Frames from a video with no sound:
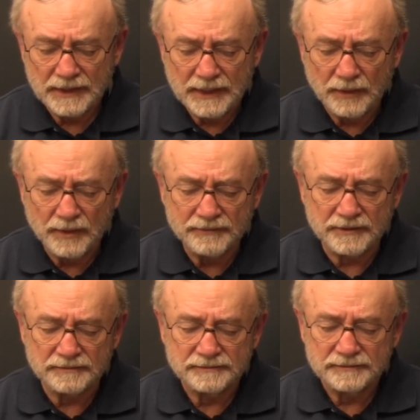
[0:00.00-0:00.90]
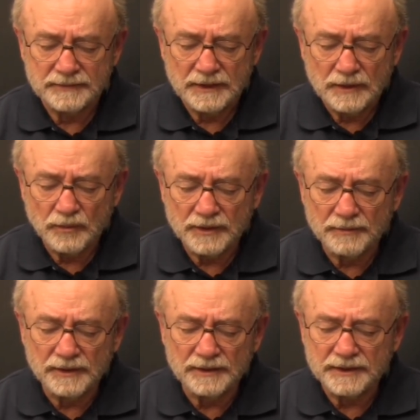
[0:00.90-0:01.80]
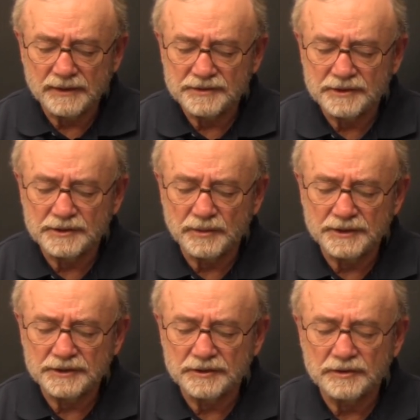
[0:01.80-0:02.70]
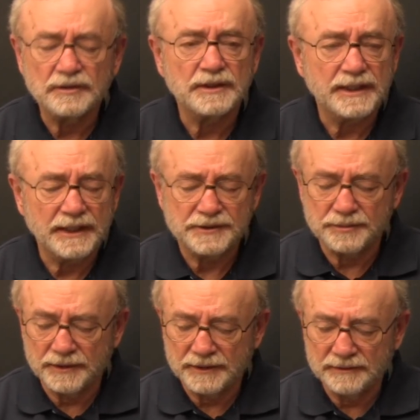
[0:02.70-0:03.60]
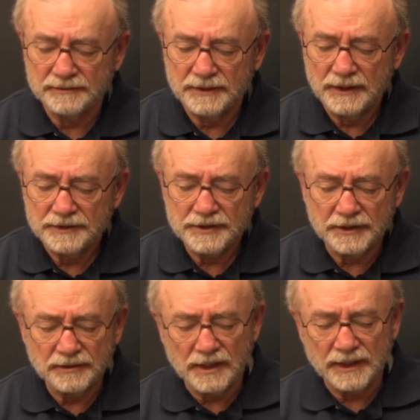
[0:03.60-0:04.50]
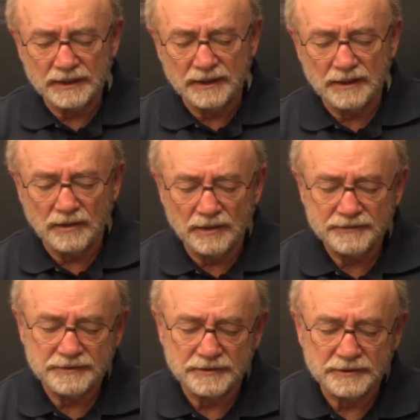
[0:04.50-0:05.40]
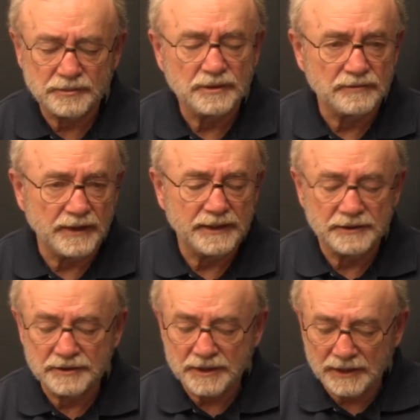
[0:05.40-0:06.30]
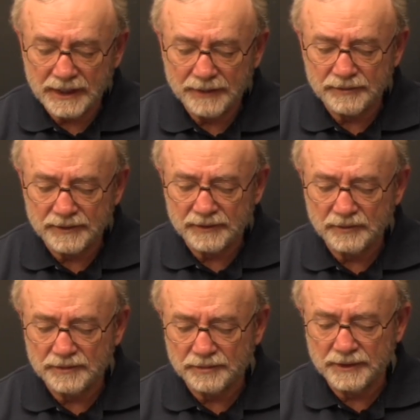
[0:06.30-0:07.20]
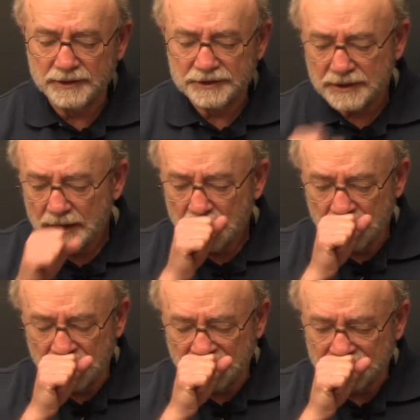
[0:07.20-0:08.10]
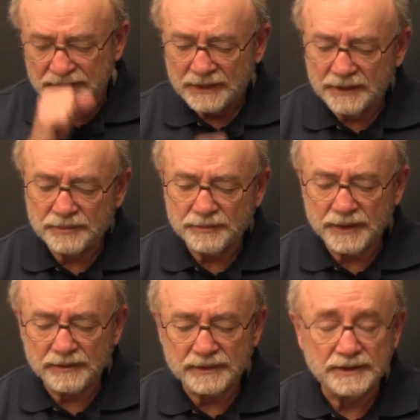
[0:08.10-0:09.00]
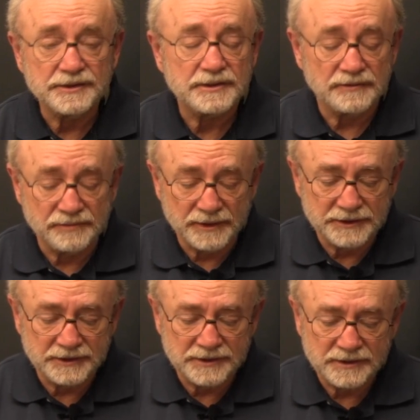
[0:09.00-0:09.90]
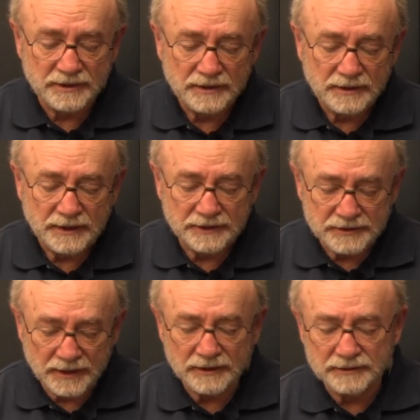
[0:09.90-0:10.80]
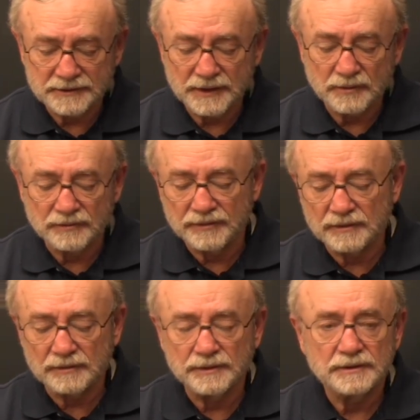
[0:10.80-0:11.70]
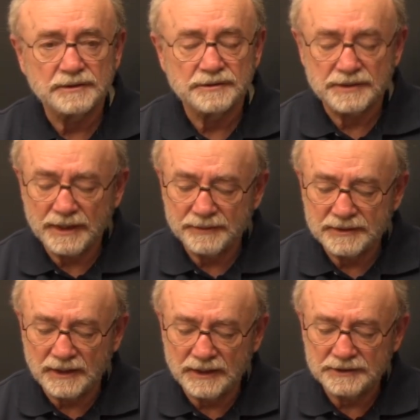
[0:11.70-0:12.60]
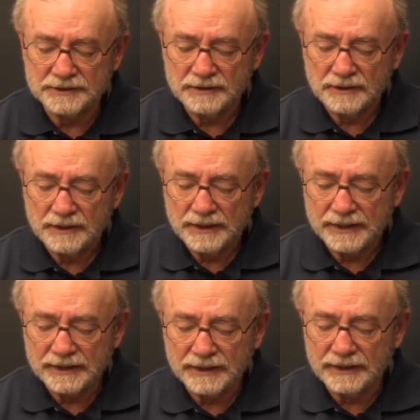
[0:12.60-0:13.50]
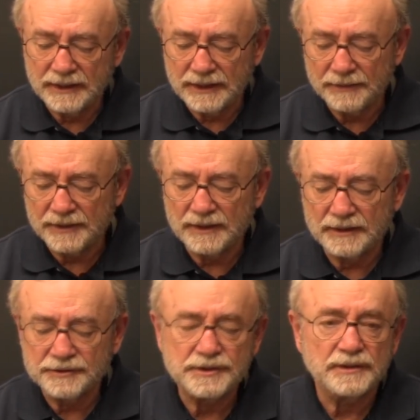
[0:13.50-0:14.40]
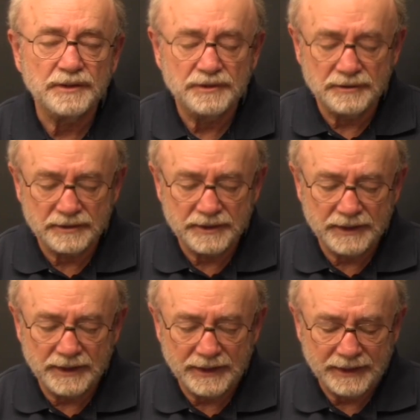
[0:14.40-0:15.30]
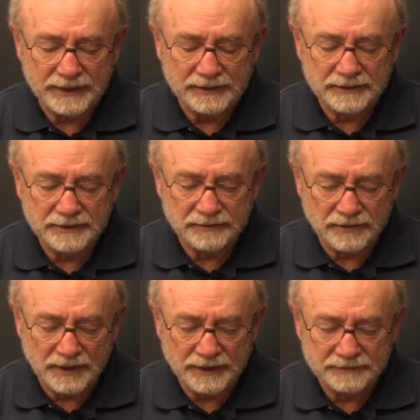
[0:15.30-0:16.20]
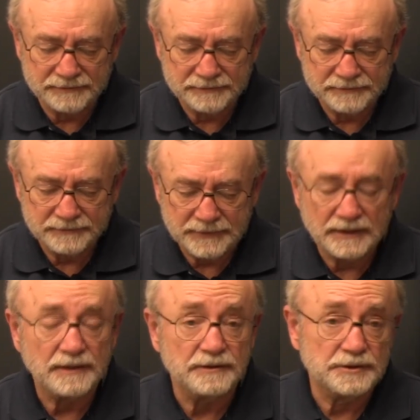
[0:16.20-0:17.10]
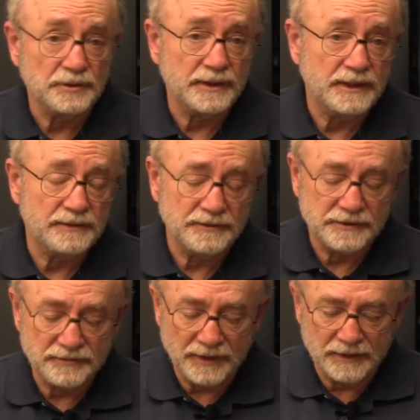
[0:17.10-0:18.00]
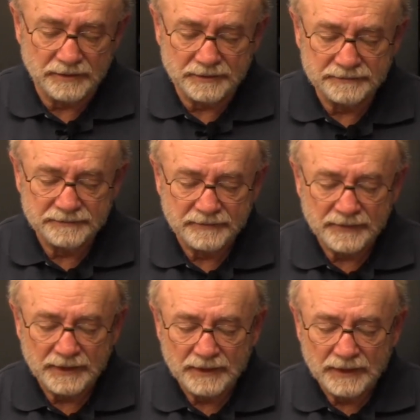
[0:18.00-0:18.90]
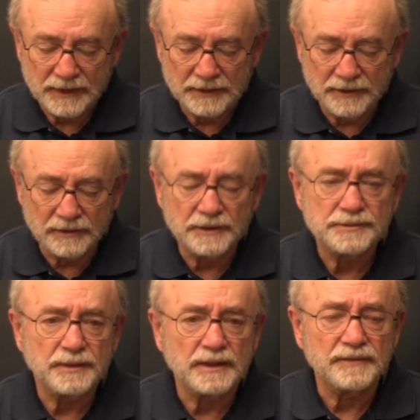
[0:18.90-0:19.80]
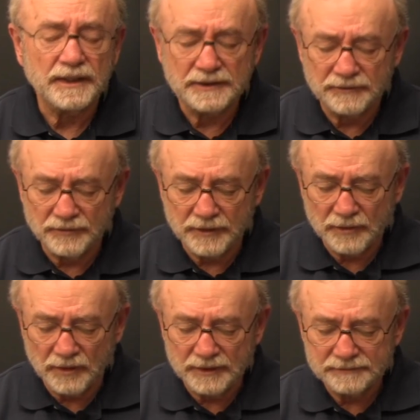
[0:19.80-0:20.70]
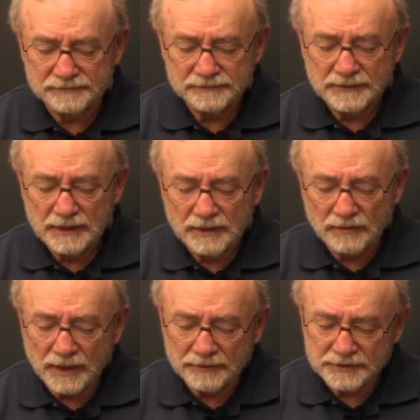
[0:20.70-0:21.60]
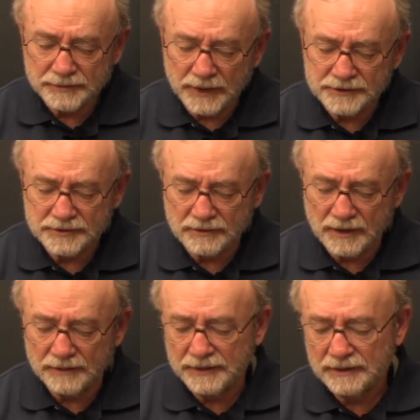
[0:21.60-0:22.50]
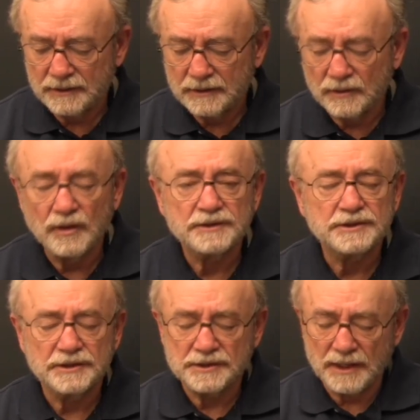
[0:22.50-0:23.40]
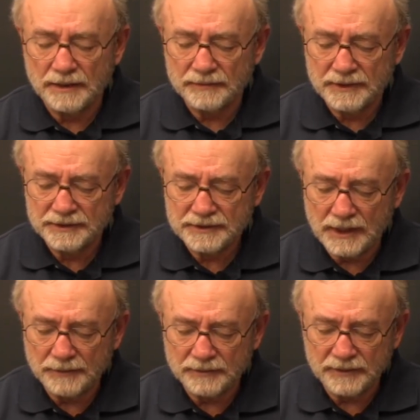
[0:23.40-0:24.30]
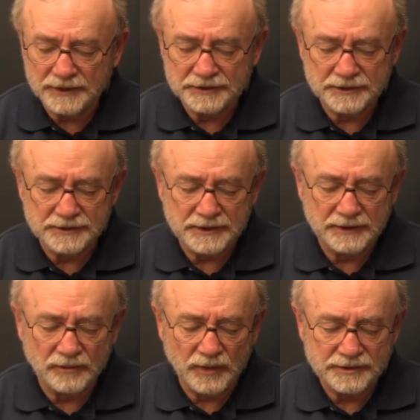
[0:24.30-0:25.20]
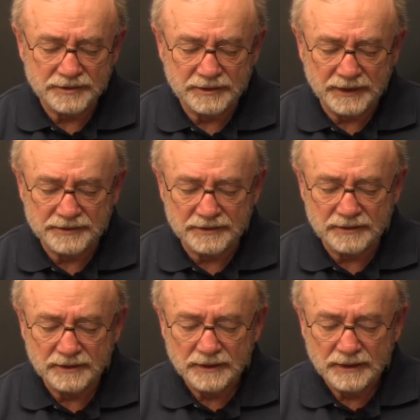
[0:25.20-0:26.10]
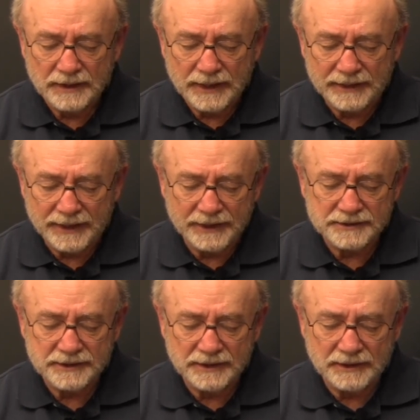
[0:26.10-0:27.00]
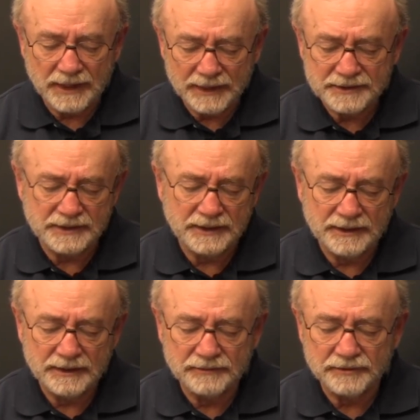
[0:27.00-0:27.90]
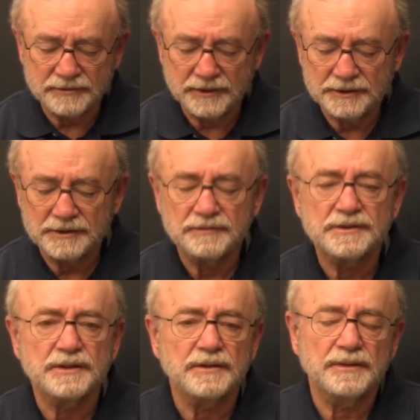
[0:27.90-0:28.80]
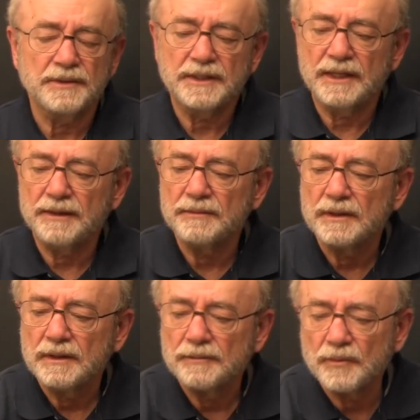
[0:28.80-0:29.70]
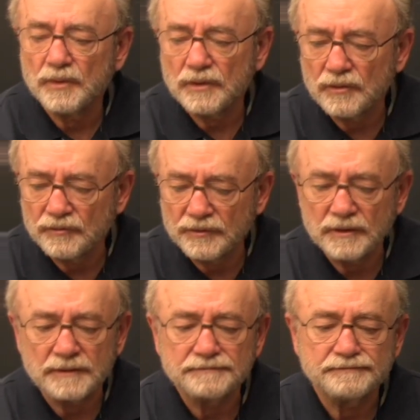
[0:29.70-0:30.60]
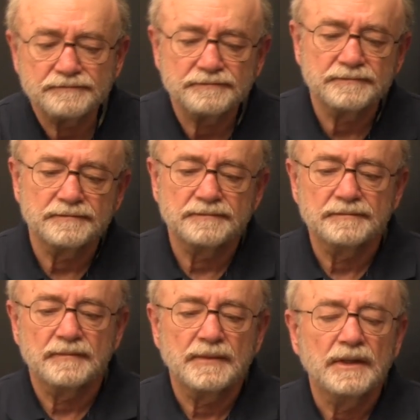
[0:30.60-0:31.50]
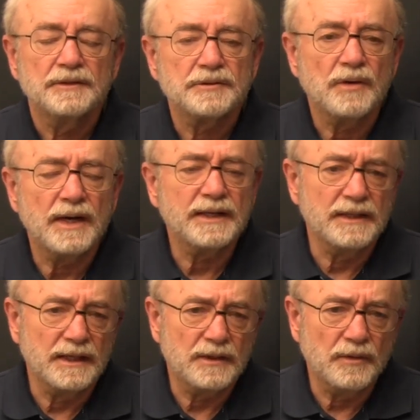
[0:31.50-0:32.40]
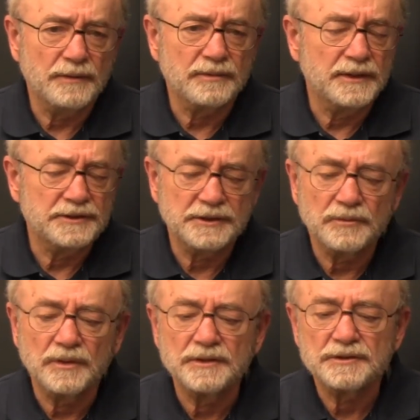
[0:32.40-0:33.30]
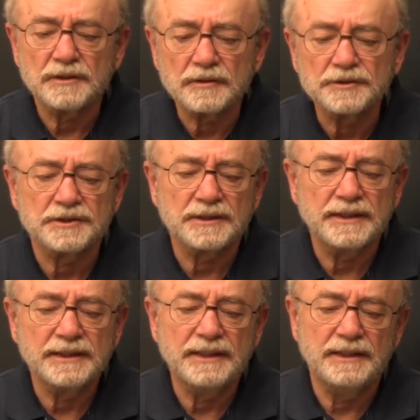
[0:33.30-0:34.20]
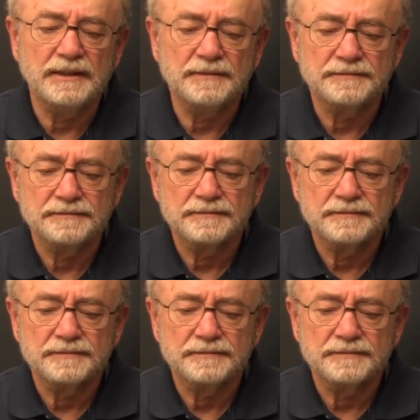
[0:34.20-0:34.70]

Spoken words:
However, when the military situation turned against Britain, senior Haganah officers were invited to collaborate with British in preparing lists of bridges and tunnels that were vulnerable to sabotage in Lebanon, Syria, Turkey, and Iran. And other joint efforts followed. In the early spring of 1941, Rommel's Panzer Army launched its operations in the Western Desert, and Nazi infiltration of Syria became more overt. So Haganah cooperation was urgently needed.